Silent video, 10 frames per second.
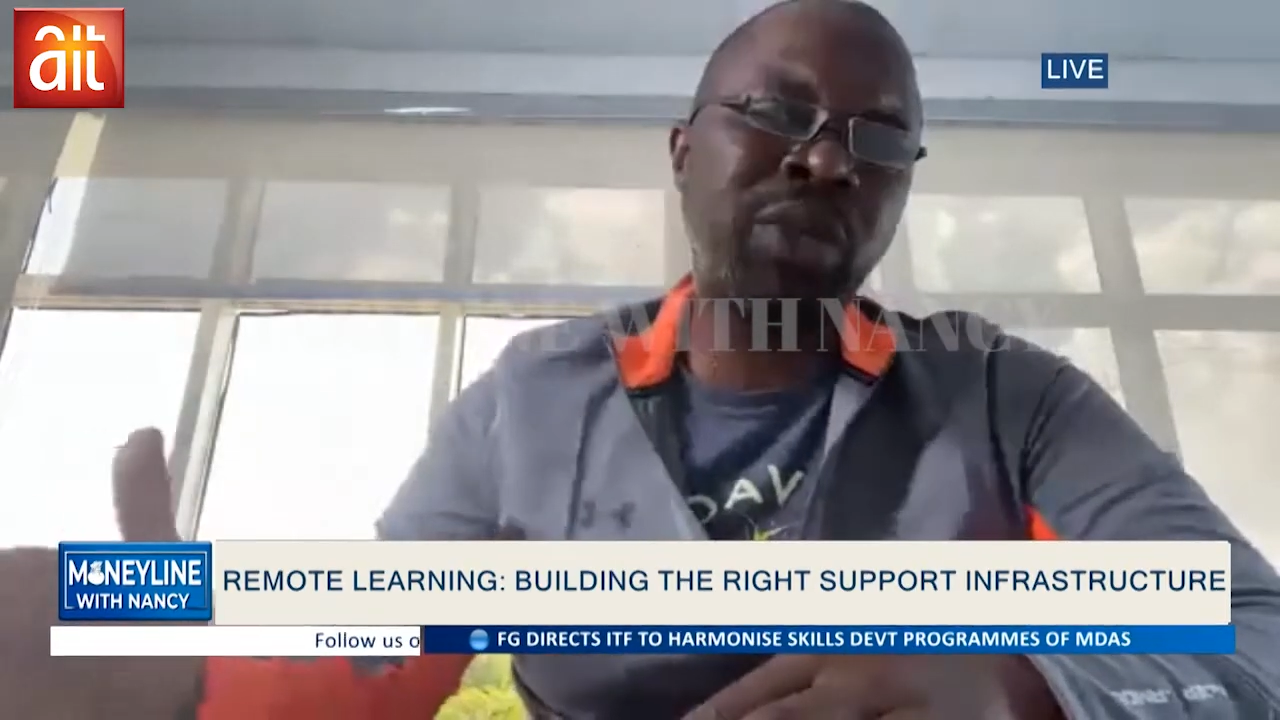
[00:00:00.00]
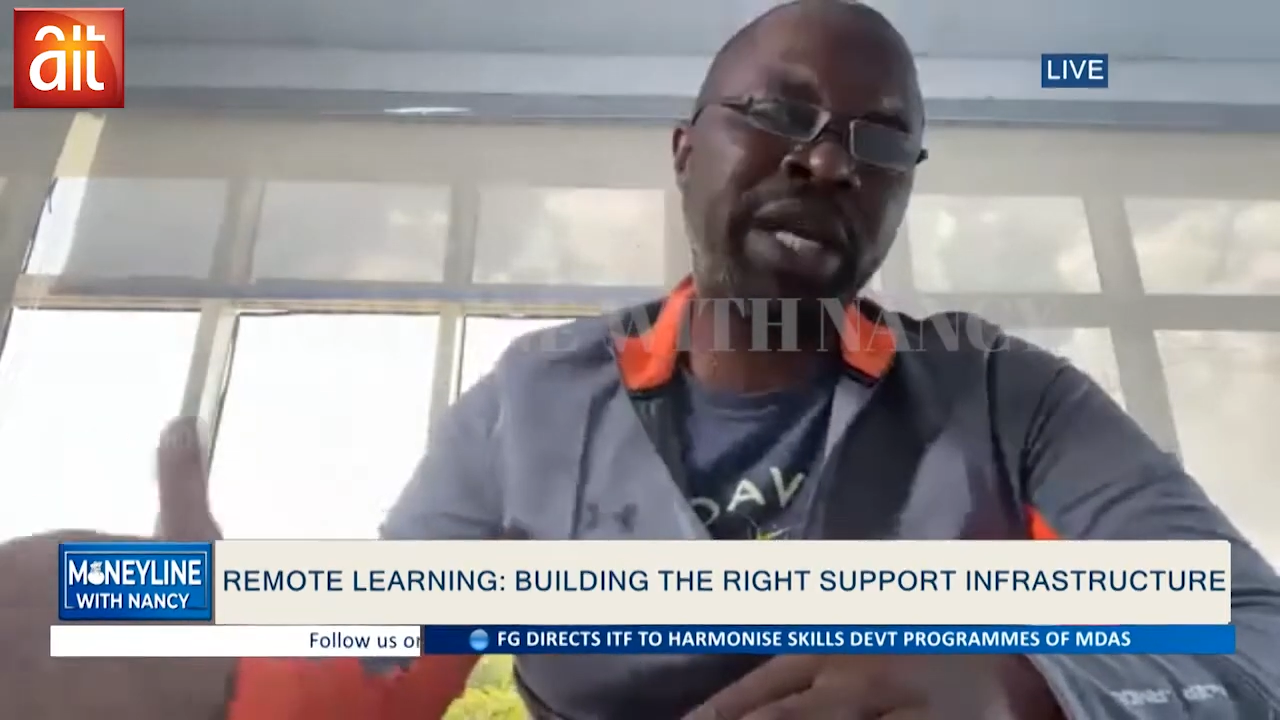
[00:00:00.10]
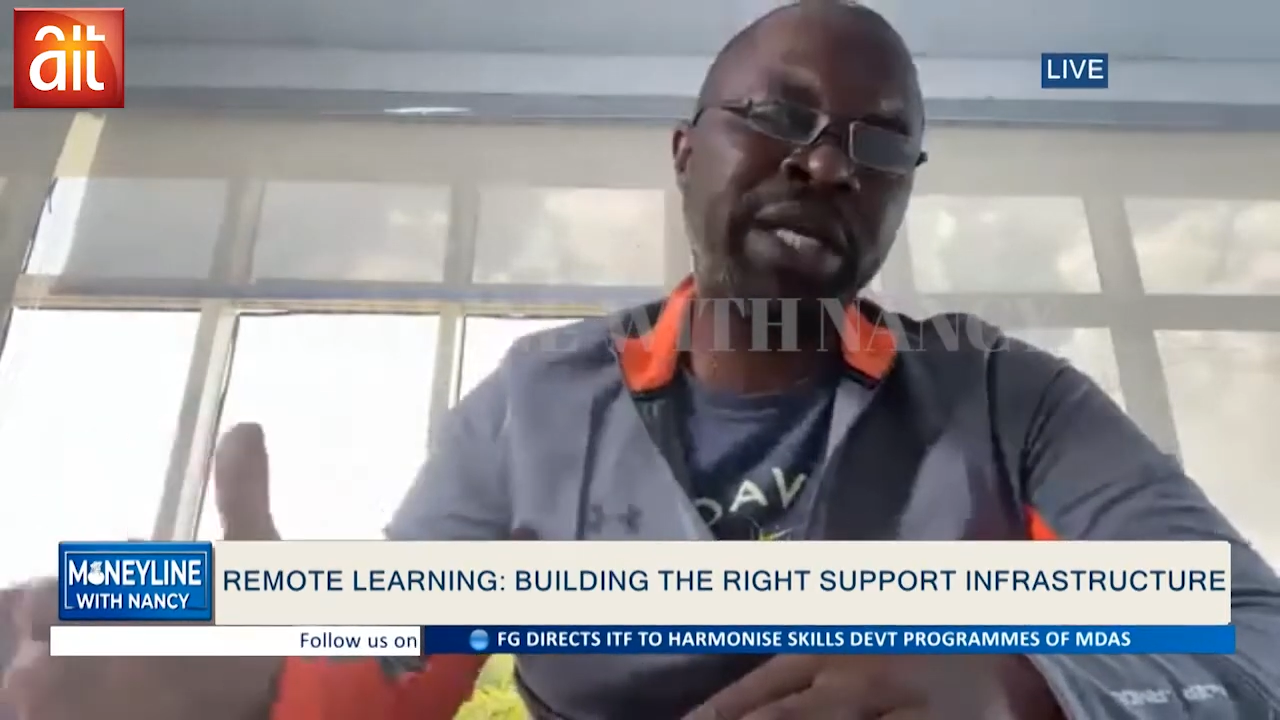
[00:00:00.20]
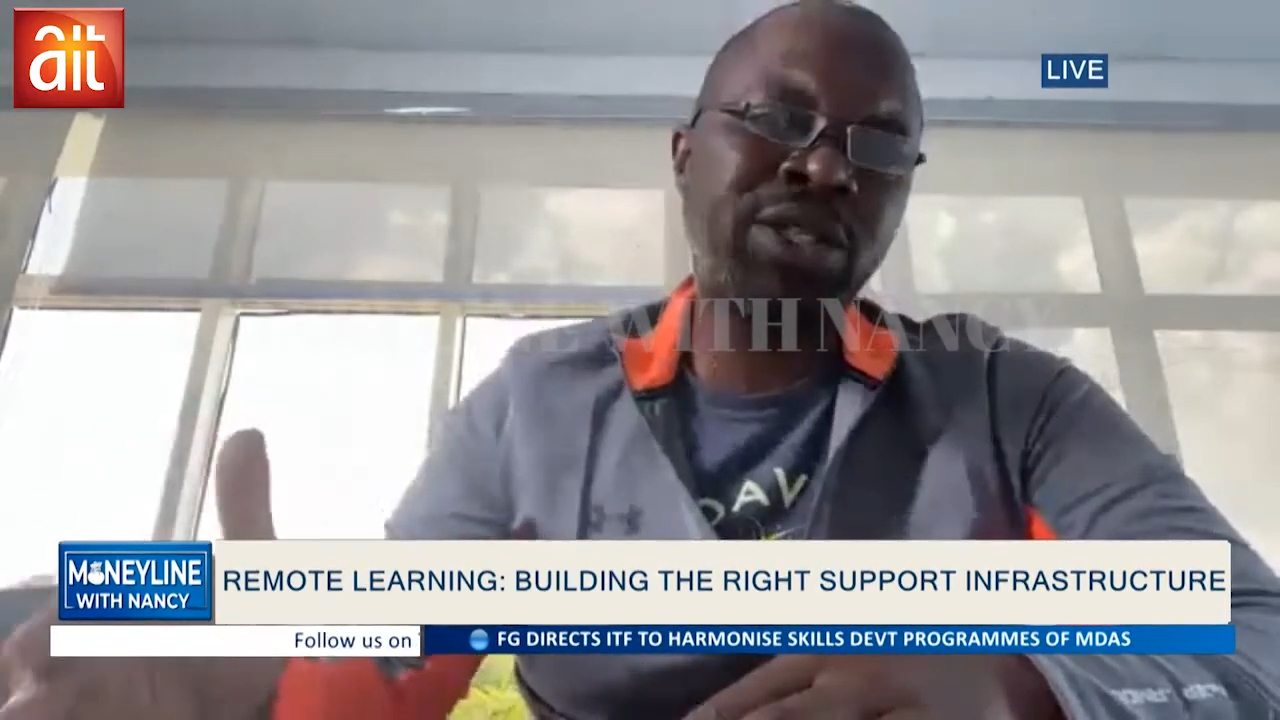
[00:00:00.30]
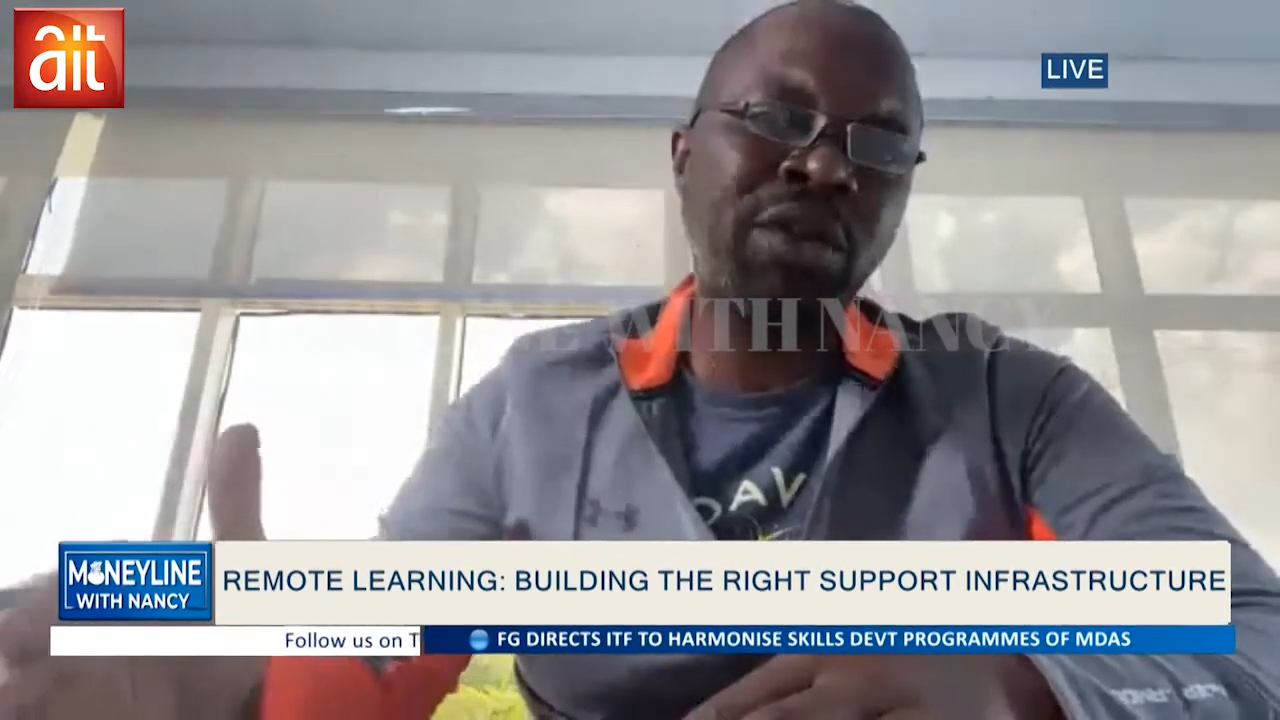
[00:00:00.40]

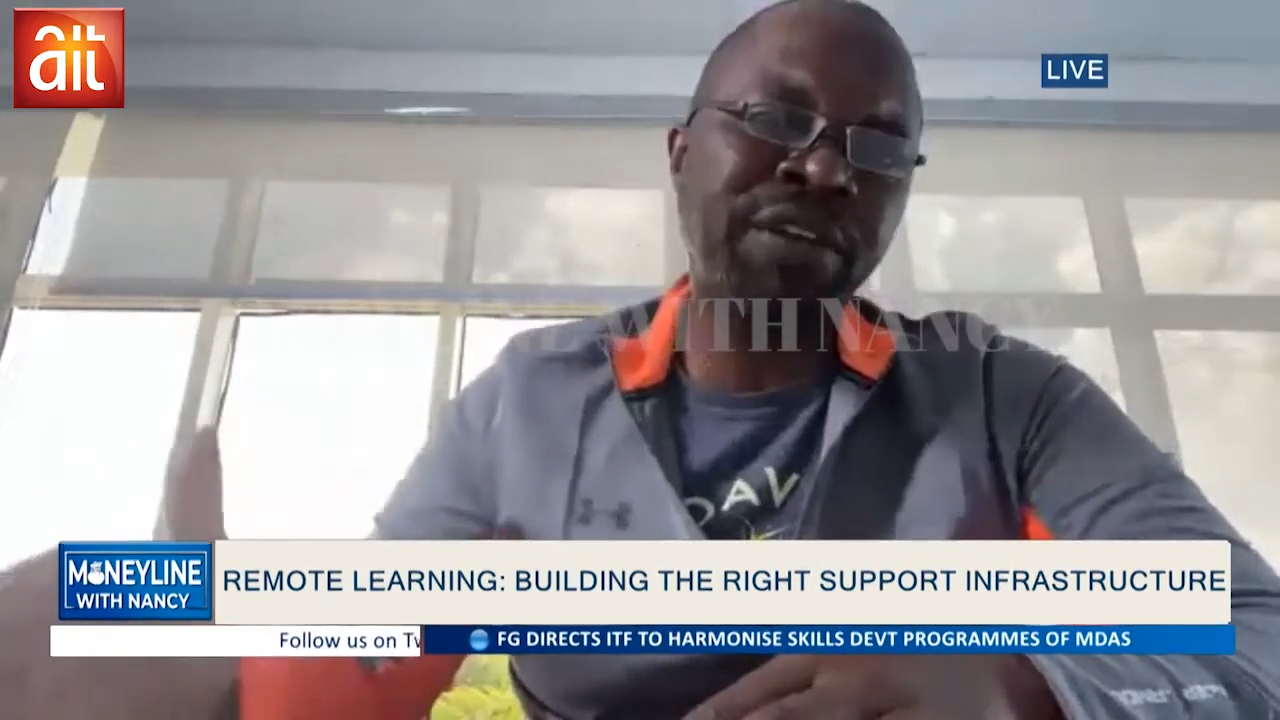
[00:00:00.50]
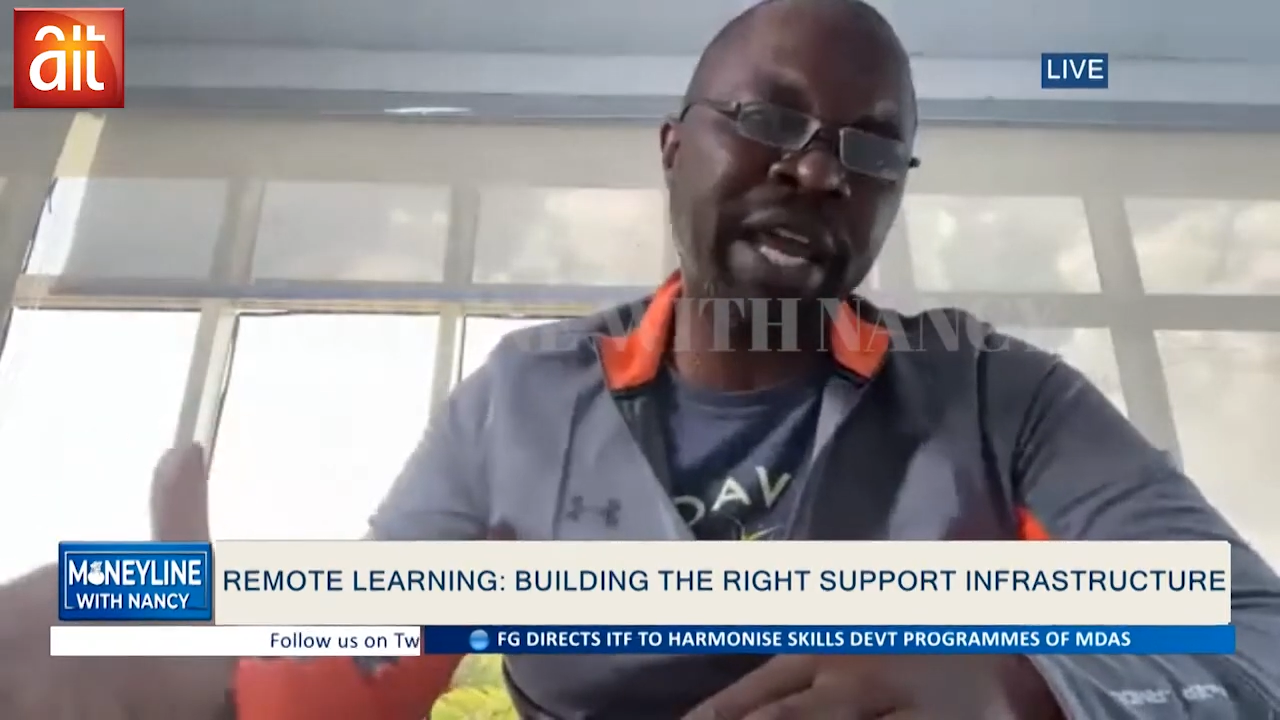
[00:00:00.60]
range of